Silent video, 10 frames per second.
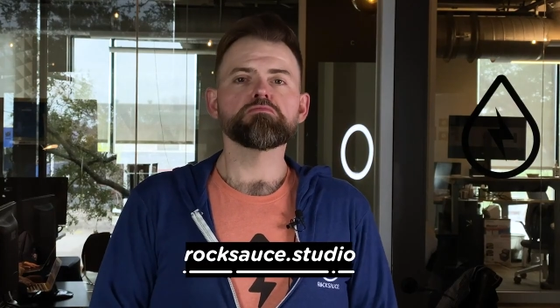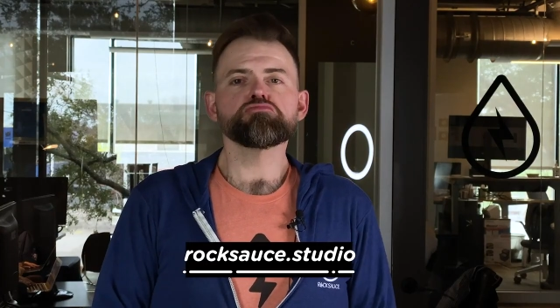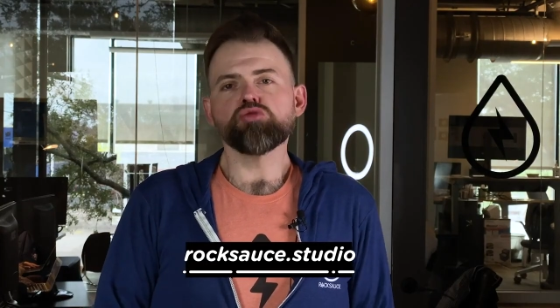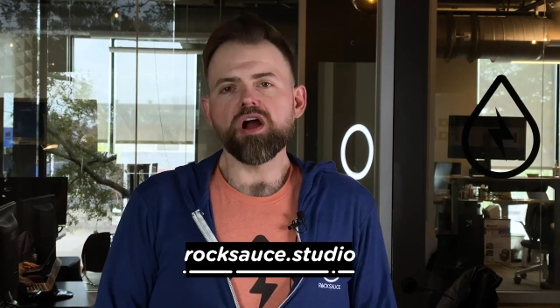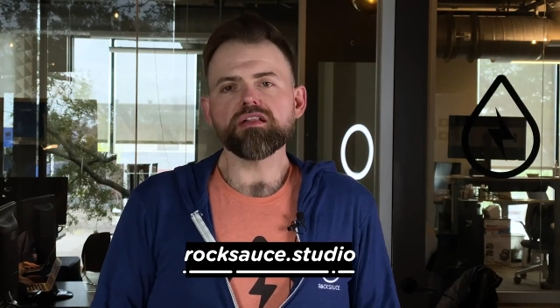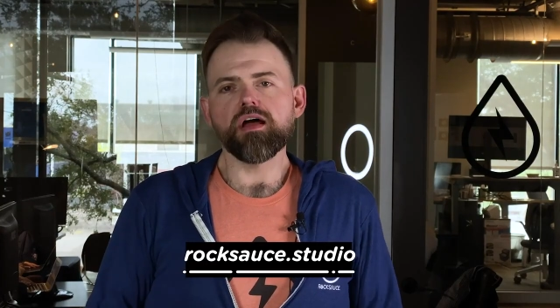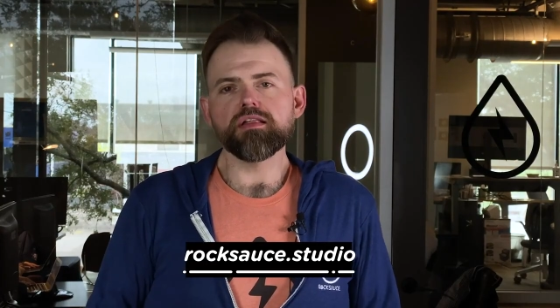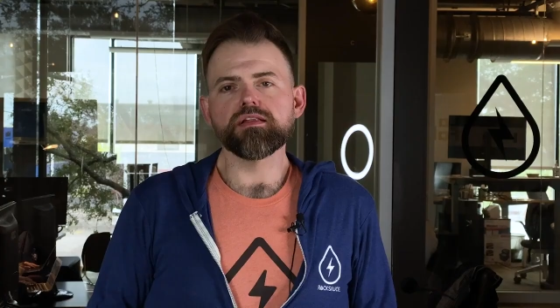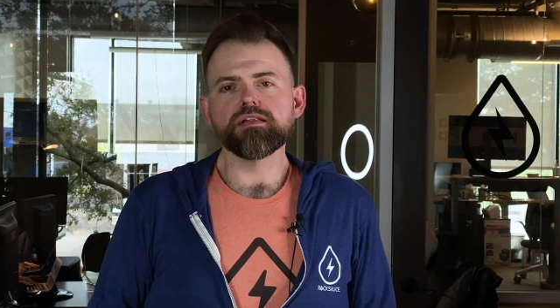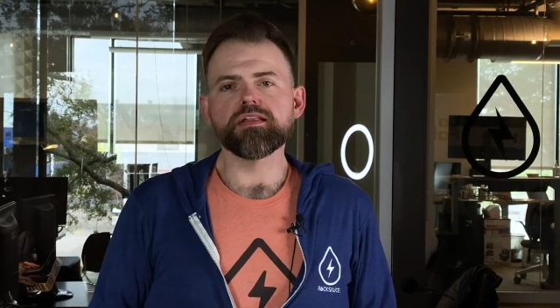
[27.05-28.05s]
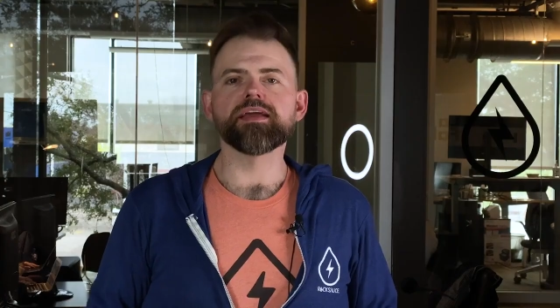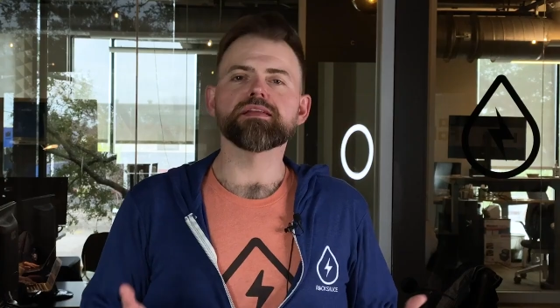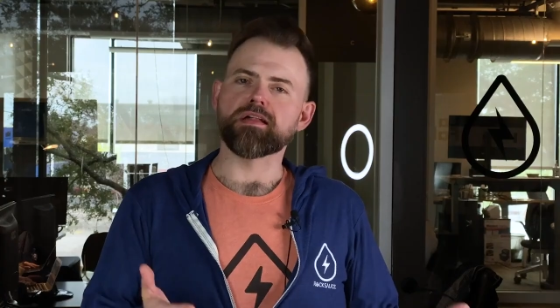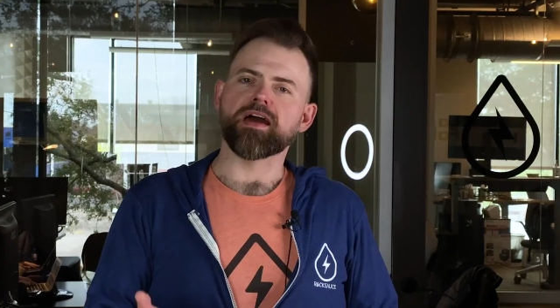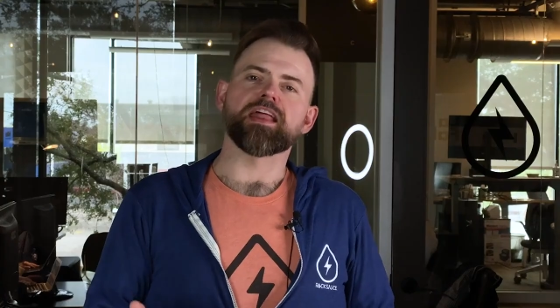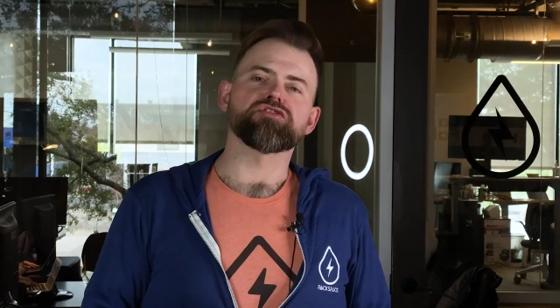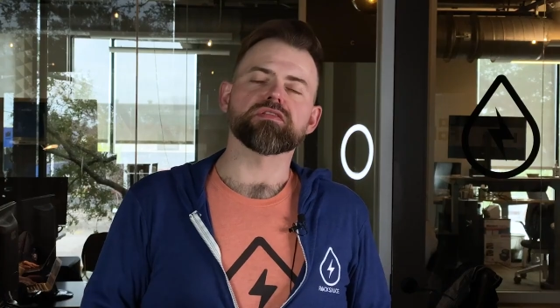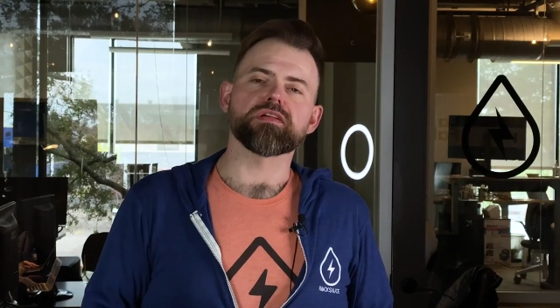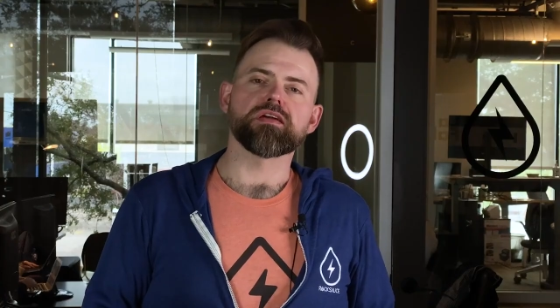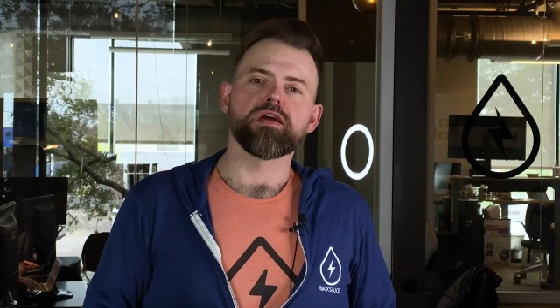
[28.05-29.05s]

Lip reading: Rocksauce is a design agency.